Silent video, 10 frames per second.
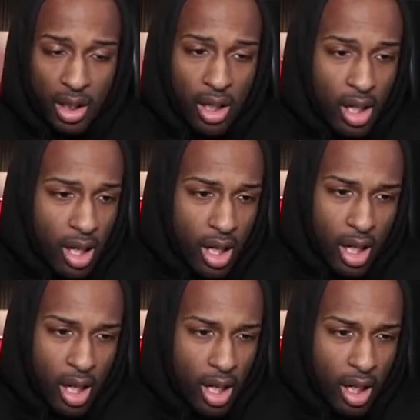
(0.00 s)

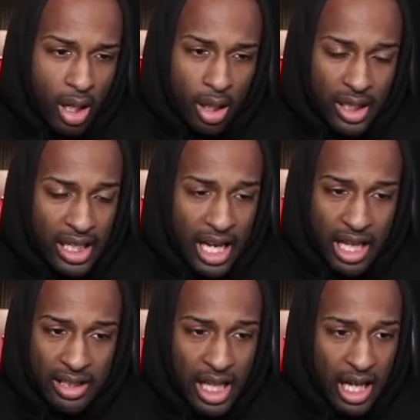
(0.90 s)
Oh,
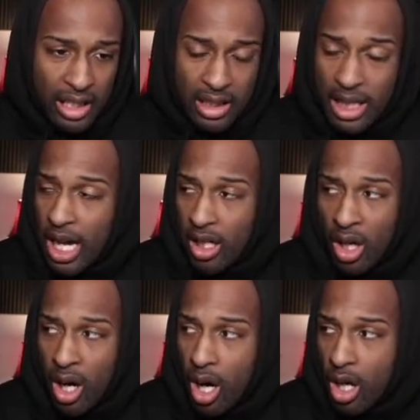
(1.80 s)
that that that
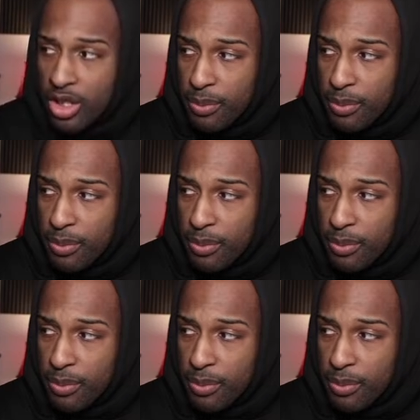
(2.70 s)
hurts,